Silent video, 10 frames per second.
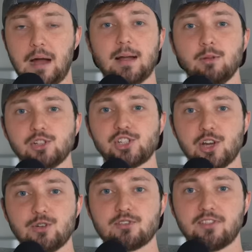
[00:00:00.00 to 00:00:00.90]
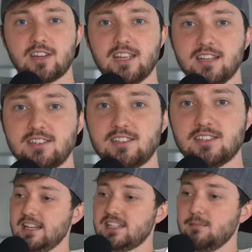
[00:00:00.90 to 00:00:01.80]
Bible shows for kids.
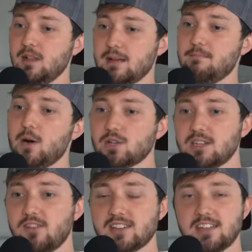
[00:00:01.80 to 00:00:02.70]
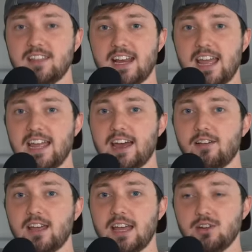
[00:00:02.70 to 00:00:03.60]
And it seemed like most of us in that
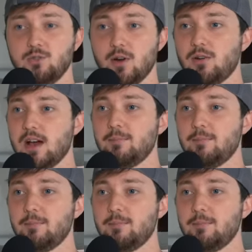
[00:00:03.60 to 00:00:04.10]
hangout had grown